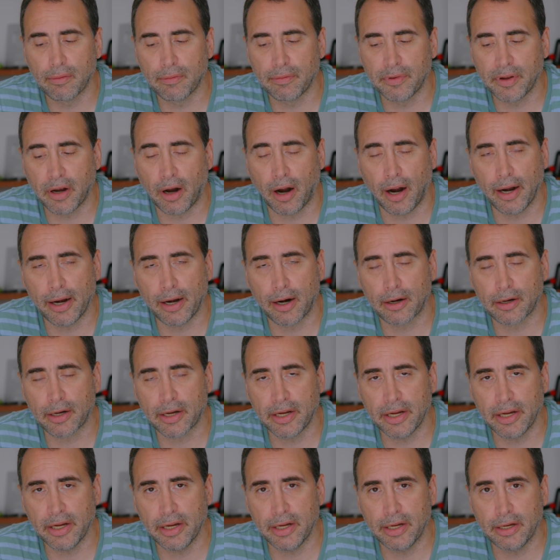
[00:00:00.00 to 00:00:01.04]
the
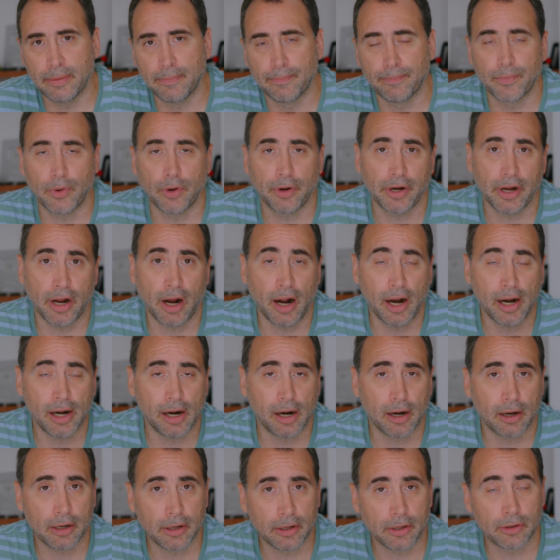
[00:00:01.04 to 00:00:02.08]
hierarchy or the
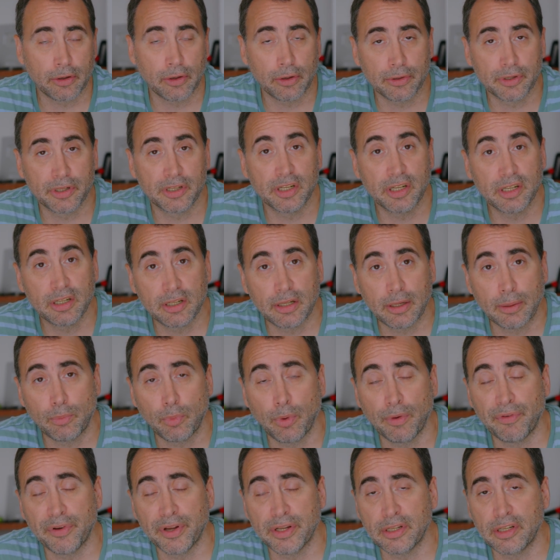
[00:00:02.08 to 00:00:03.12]
hierarchical system
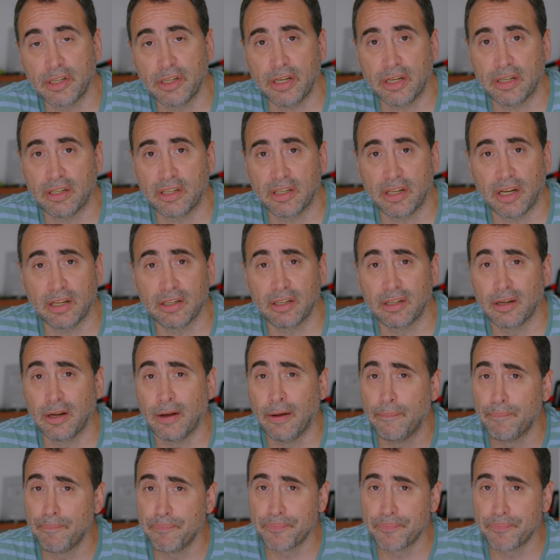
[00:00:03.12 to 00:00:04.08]
within CSS